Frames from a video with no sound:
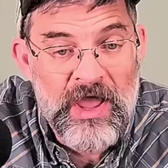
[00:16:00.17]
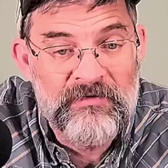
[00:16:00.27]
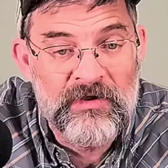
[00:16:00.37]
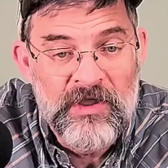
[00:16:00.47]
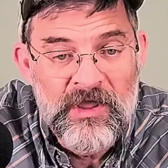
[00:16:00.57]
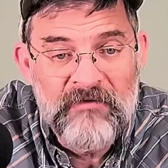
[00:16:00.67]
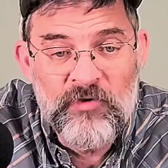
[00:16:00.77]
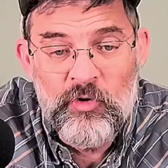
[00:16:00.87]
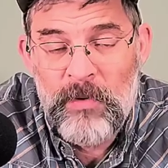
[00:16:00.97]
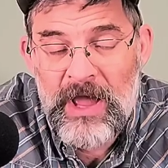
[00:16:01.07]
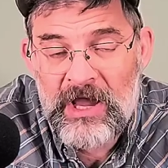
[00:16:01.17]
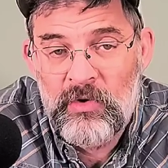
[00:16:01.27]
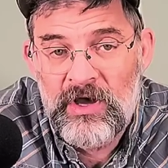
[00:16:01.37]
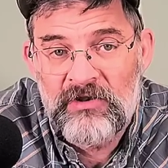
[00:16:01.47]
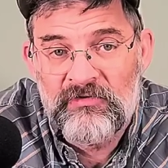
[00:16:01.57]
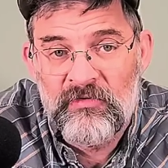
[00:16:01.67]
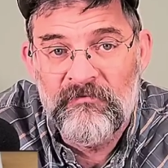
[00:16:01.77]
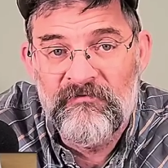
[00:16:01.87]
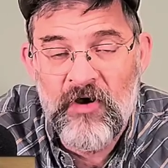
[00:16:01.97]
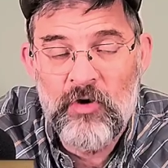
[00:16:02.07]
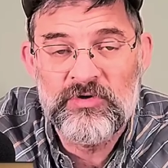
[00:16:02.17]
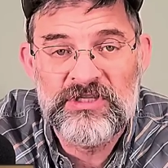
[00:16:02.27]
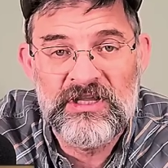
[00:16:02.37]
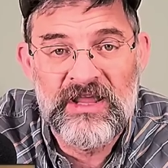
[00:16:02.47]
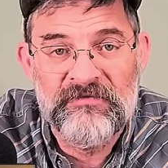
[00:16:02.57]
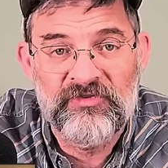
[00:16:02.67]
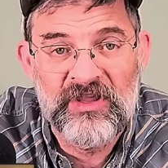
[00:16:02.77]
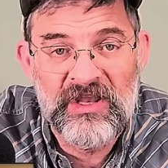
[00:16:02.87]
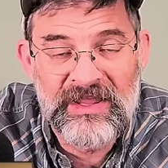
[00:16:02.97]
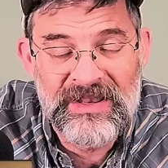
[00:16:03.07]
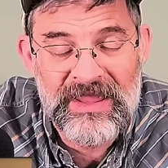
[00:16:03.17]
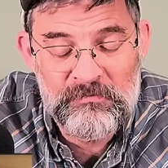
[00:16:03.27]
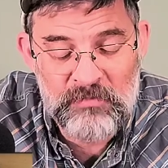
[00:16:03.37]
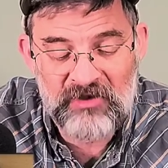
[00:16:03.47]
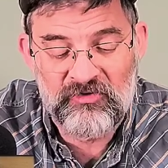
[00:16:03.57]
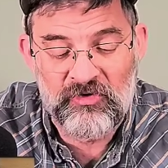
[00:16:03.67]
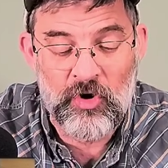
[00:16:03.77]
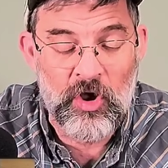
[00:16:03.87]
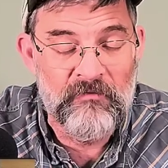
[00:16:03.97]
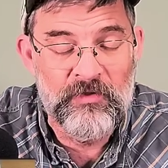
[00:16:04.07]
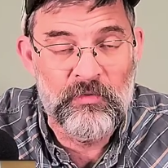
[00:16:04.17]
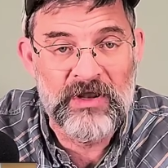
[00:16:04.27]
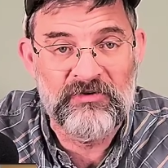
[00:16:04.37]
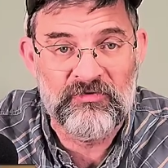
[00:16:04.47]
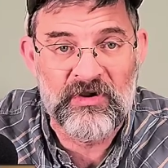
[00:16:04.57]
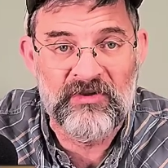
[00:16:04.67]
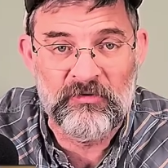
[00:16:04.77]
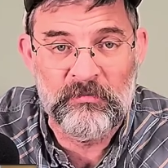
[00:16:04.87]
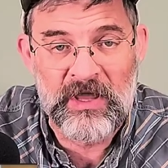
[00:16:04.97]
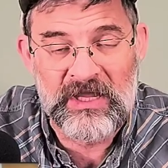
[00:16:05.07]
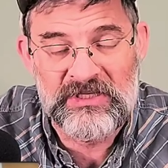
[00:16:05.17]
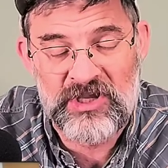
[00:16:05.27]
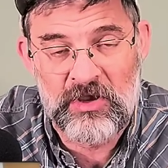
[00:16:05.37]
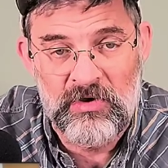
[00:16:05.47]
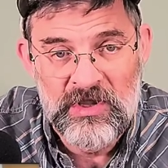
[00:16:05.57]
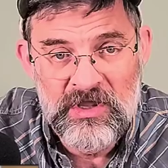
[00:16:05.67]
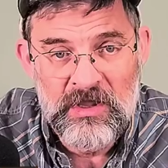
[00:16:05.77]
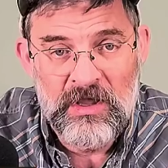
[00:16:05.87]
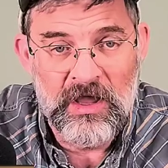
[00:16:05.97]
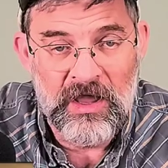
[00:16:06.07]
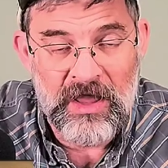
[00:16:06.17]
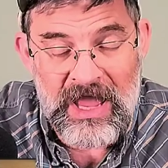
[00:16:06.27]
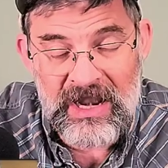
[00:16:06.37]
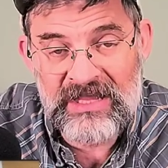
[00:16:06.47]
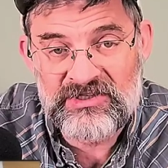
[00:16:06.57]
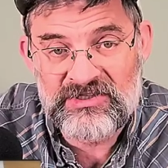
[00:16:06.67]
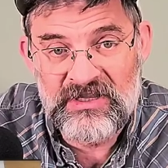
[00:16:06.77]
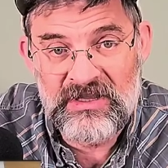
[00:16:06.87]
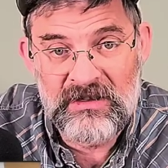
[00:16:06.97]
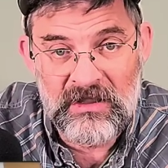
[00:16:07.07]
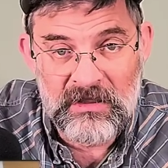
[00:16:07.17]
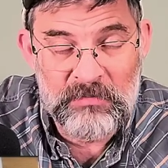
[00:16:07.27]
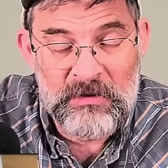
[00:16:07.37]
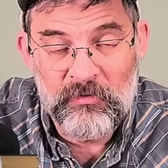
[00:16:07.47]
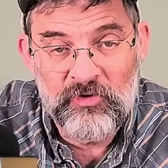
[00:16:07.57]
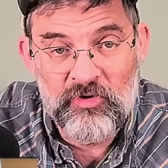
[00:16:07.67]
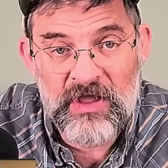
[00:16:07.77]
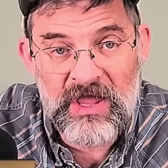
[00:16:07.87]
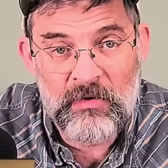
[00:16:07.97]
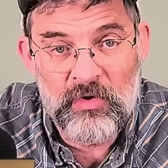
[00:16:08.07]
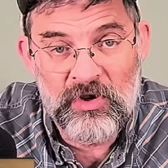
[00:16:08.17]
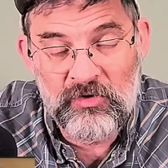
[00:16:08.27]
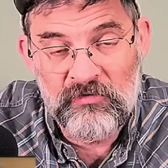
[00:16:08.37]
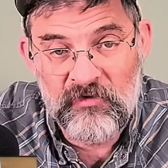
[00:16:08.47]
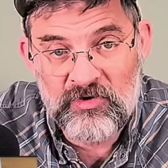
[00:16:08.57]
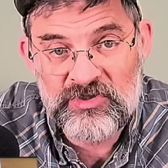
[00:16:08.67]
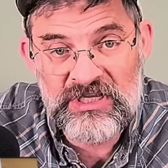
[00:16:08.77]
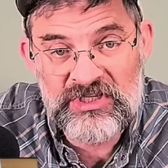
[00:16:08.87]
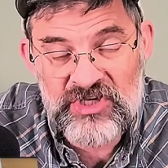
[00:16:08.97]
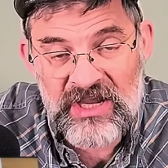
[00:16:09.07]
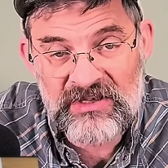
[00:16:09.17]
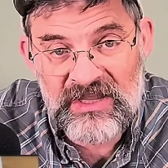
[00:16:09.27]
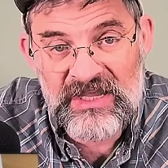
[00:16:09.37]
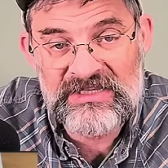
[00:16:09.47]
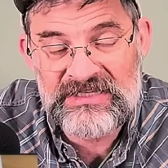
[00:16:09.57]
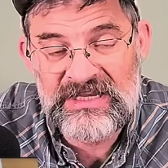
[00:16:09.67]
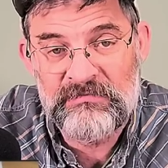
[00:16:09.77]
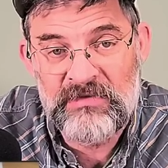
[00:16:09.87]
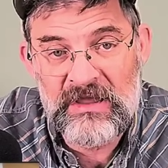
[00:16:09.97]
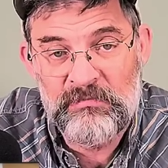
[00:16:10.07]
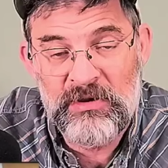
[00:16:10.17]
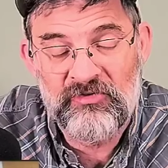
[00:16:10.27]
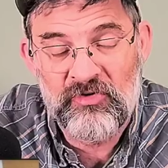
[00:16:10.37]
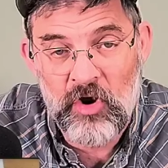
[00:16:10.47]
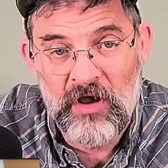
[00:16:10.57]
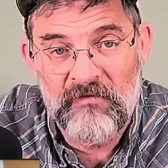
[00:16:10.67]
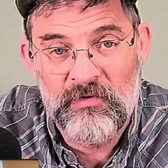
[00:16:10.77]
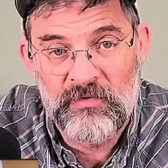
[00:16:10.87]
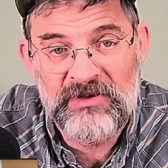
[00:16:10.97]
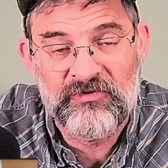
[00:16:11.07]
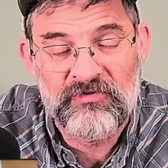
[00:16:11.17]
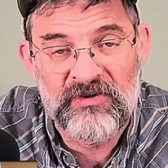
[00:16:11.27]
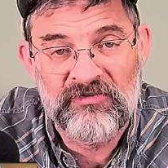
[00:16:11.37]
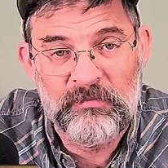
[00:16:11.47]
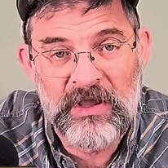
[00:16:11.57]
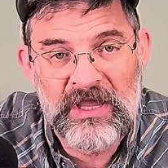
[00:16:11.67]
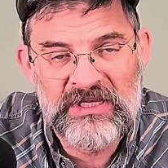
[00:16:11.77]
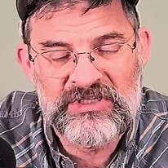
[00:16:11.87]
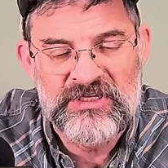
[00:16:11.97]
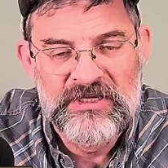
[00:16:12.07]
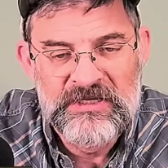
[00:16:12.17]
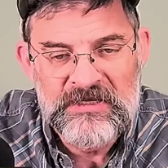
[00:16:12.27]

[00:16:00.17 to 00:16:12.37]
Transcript: have a few pack weights from folks that have sent in a picture of the registration page. So I ask that people do that when you first get checked in. Send me a picture of the registration page.